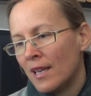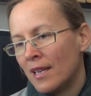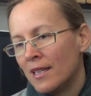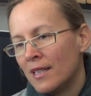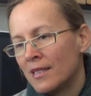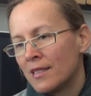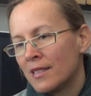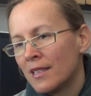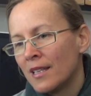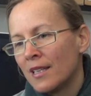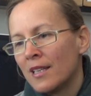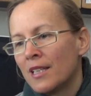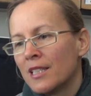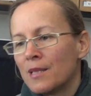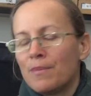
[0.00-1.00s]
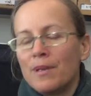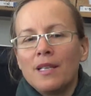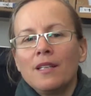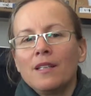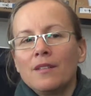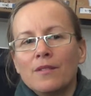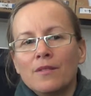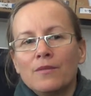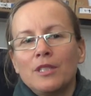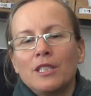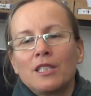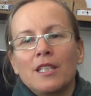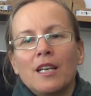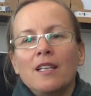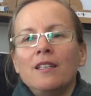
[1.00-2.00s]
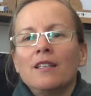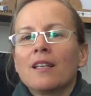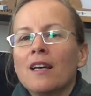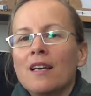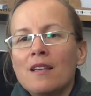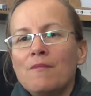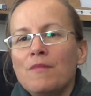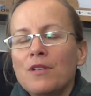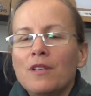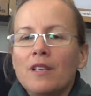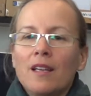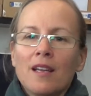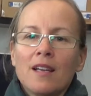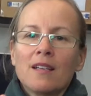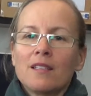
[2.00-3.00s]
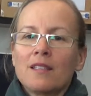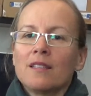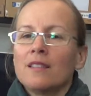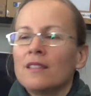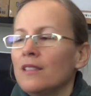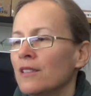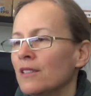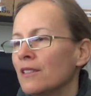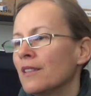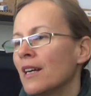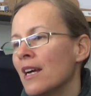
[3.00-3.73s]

And depending which day you came, you'd encounter, you know,